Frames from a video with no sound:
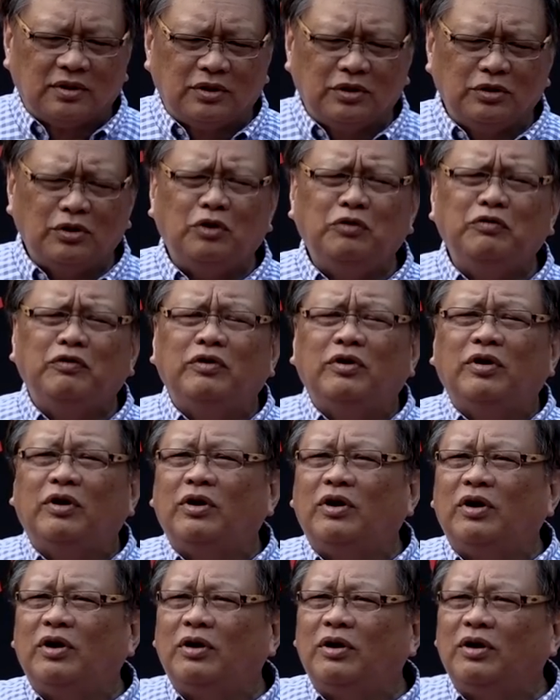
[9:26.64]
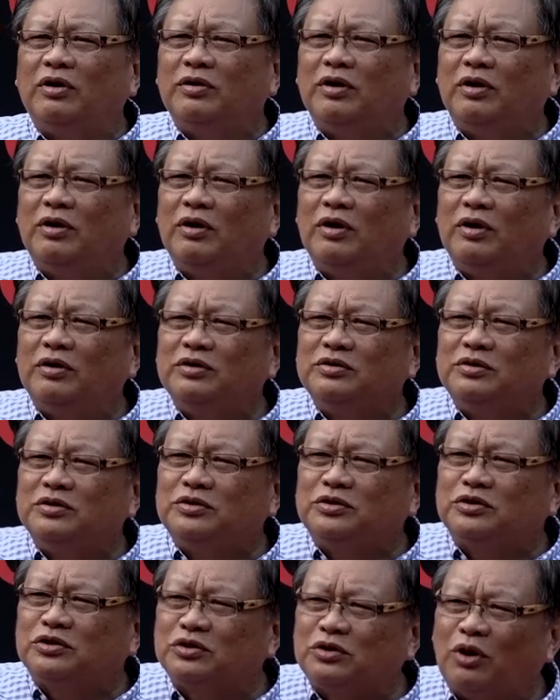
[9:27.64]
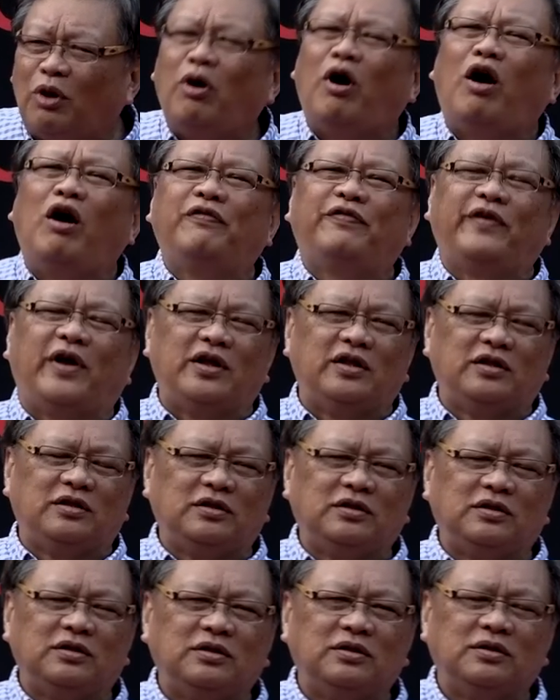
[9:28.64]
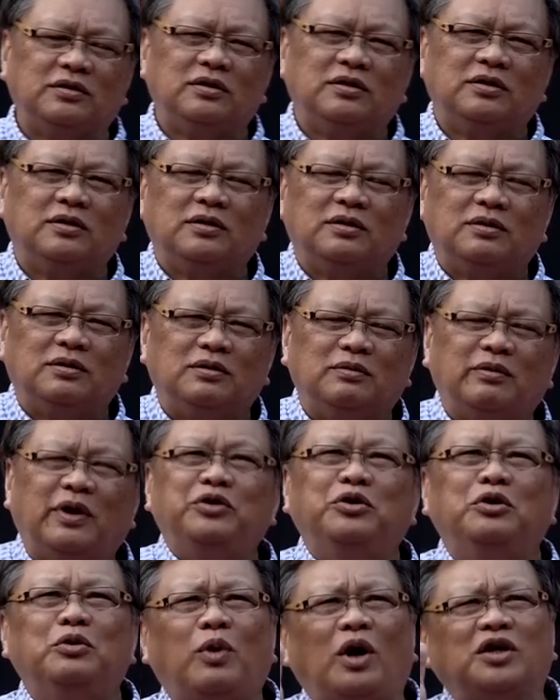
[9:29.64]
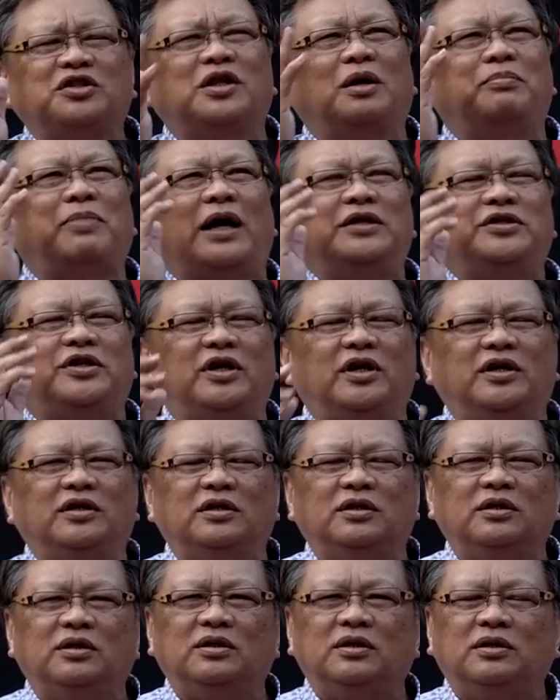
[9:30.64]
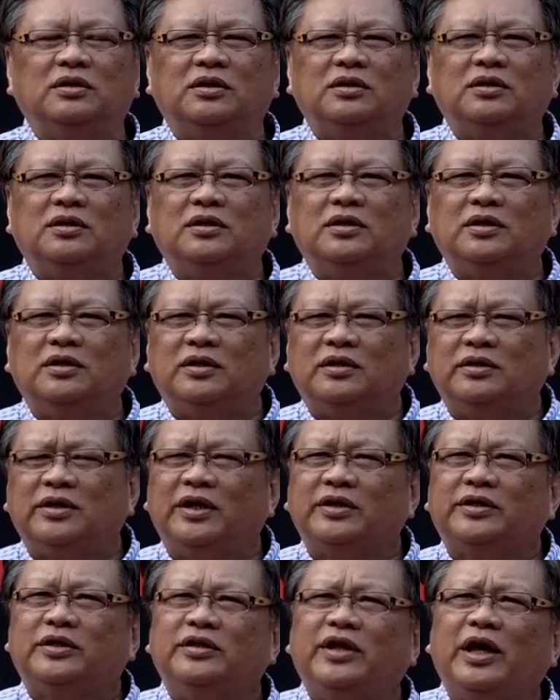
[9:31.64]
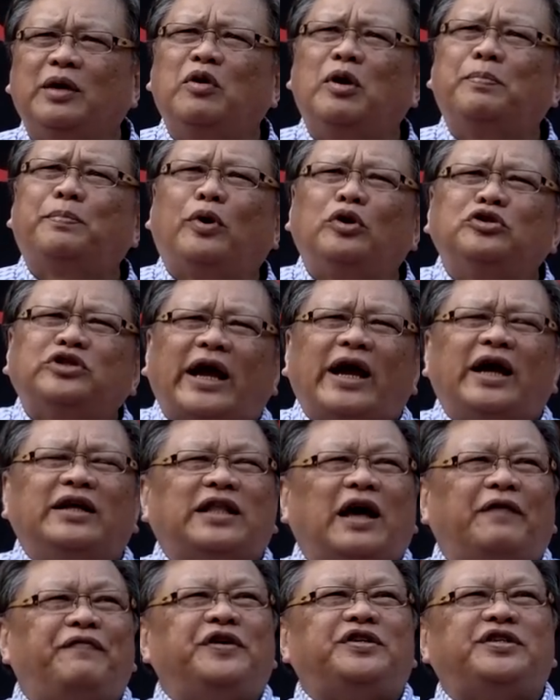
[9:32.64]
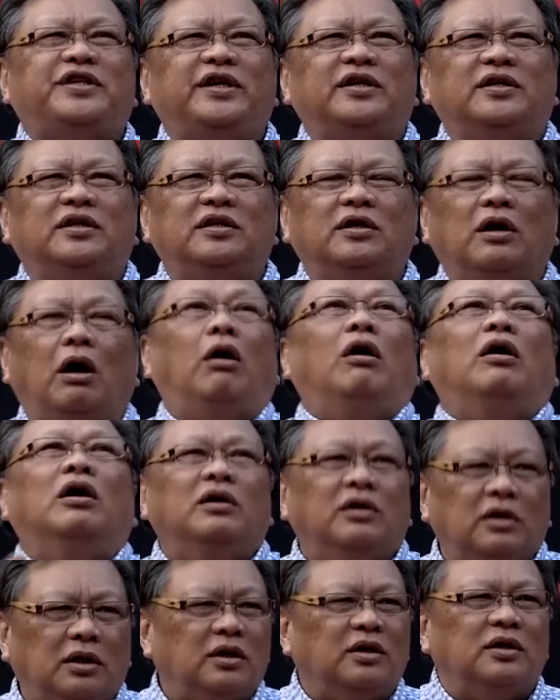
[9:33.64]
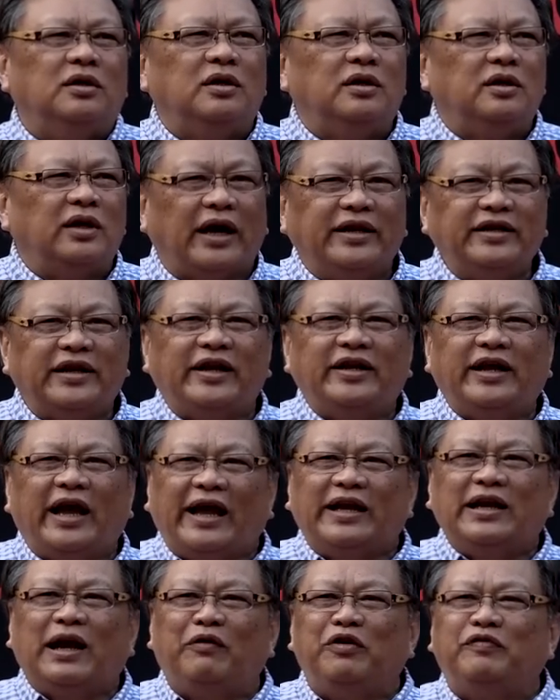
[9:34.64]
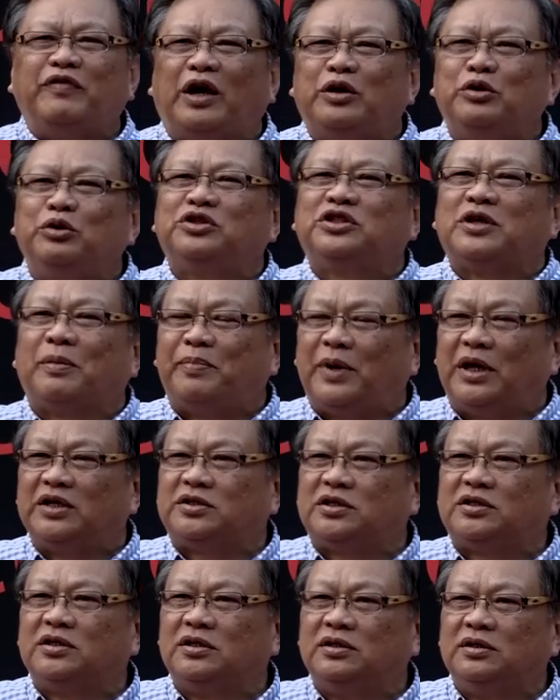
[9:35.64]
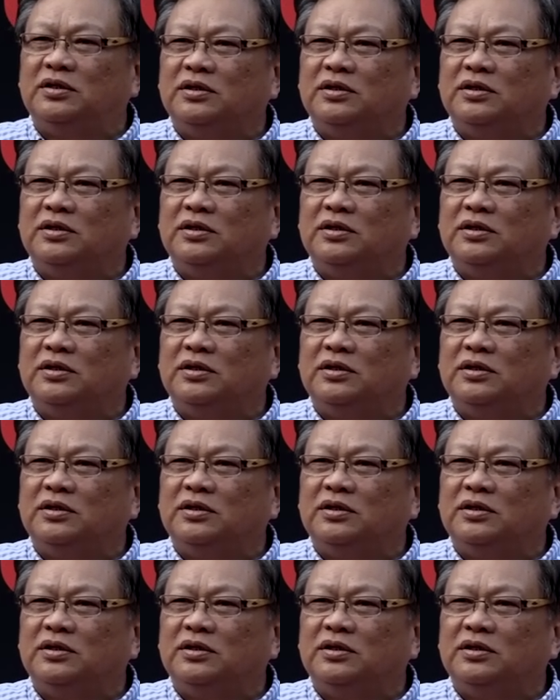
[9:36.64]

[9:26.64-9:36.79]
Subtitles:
You know, so often, when you watch the budget, they will project a deficit. Oh, and then they end up with a huge surplus,